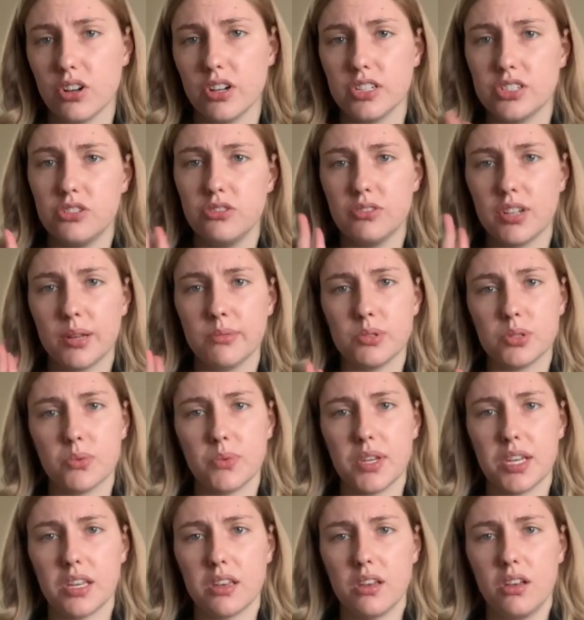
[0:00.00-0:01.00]
2 times a
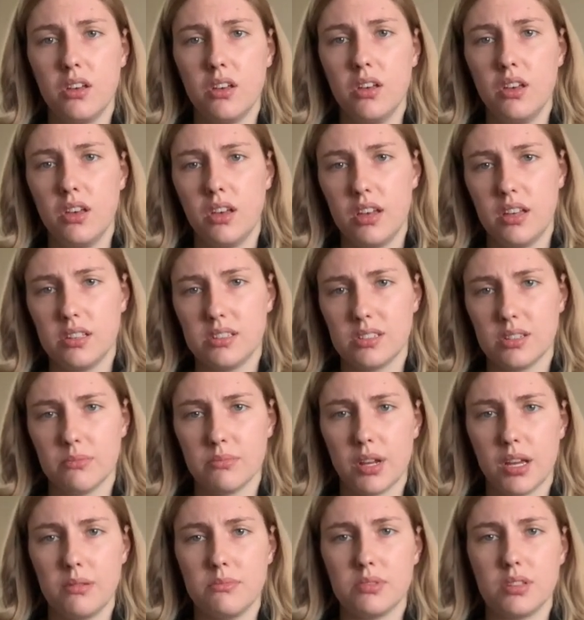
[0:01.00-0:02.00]
week,
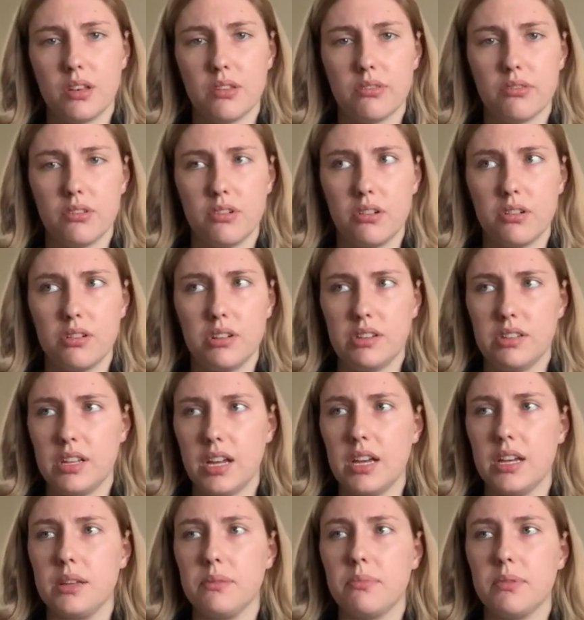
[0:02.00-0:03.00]
sometimes a third
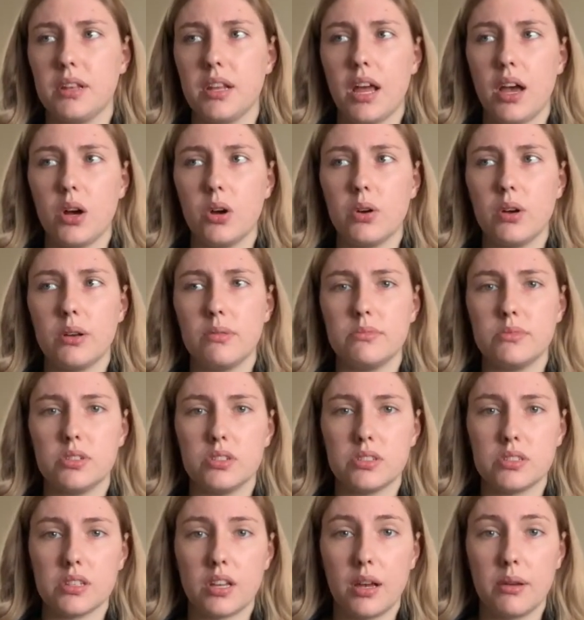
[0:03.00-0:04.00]
day, but now
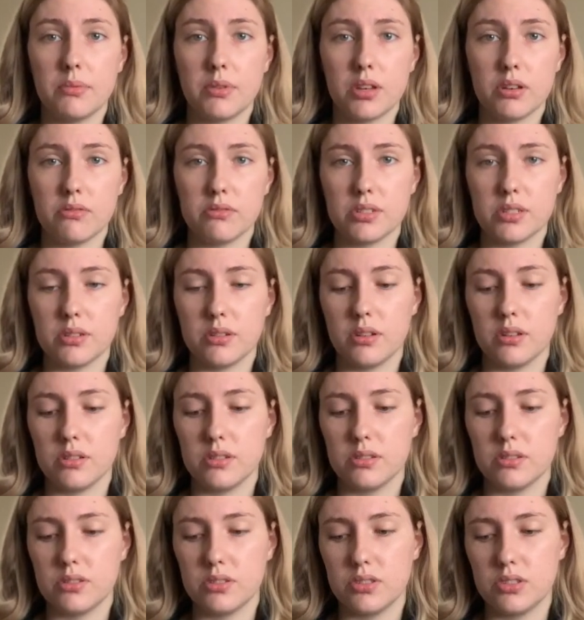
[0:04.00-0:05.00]
I'm going to
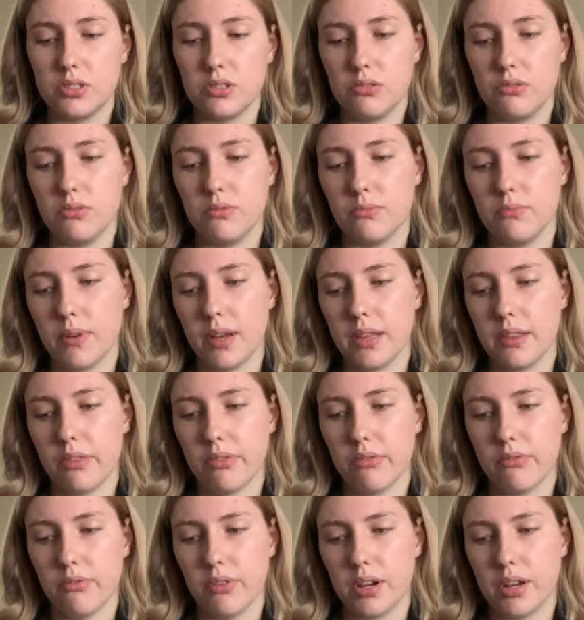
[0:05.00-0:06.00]
do my
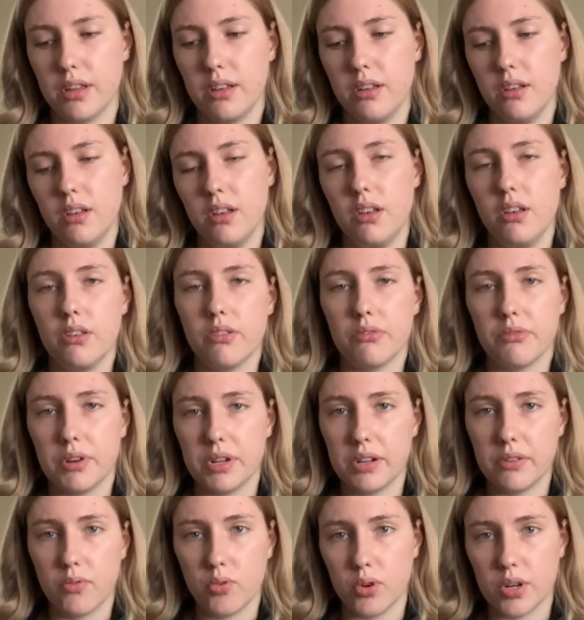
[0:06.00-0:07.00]
3
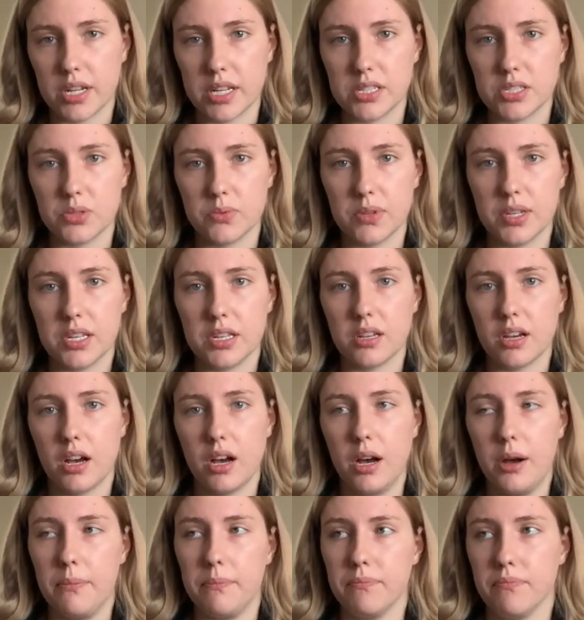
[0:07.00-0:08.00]
to 4 days a week,
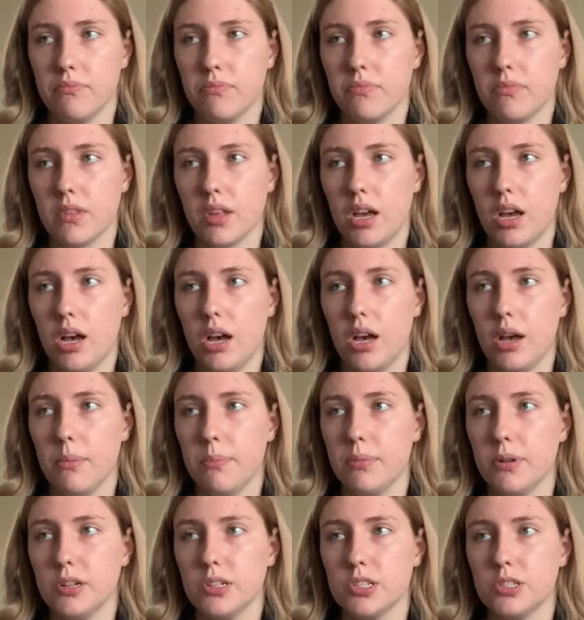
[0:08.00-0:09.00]
a
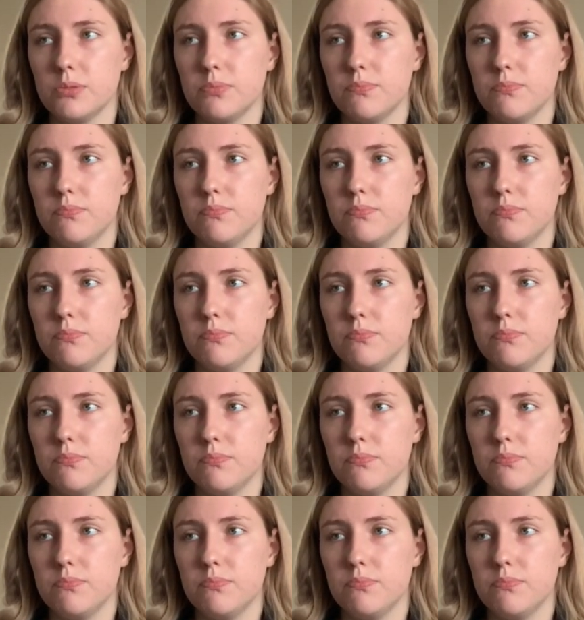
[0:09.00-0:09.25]
push,